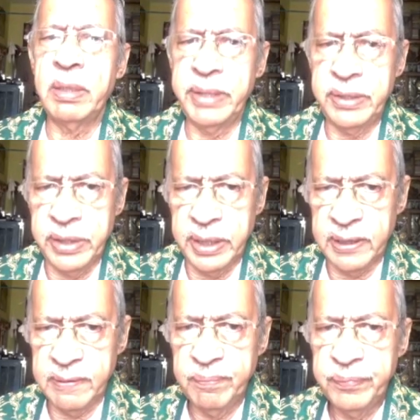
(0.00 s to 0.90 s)
material.
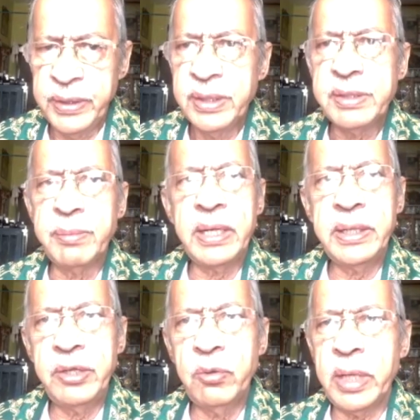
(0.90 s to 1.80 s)

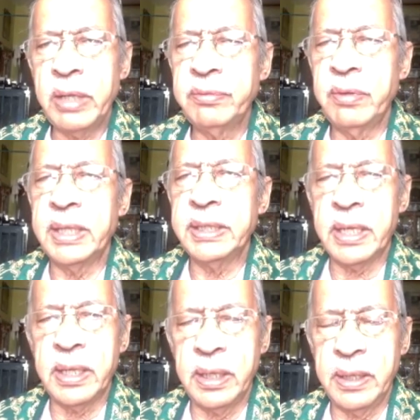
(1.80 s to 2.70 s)
Similarly, you have
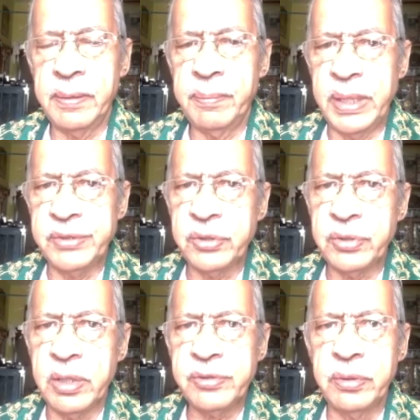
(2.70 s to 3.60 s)
other uh, places
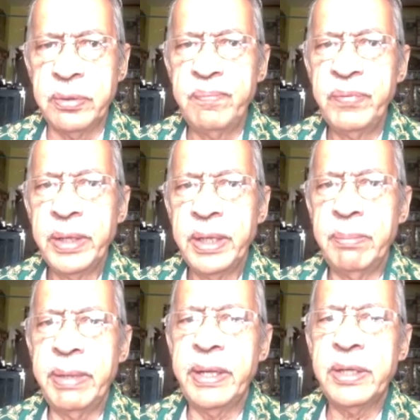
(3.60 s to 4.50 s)
also
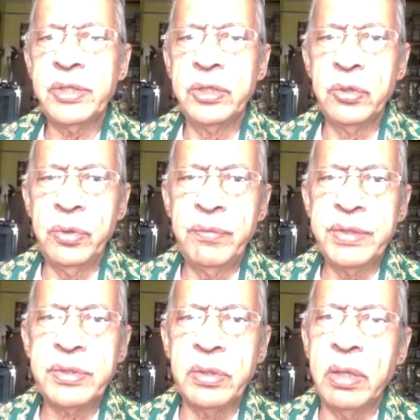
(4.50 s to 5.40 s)
in Benares Hindu
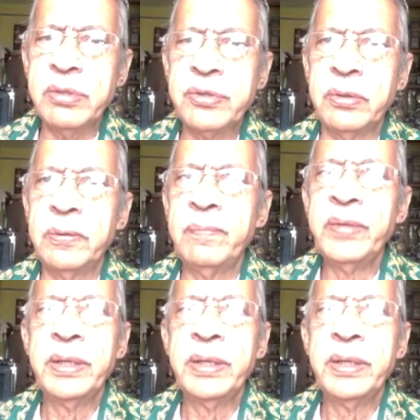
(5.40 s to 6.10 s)
University also,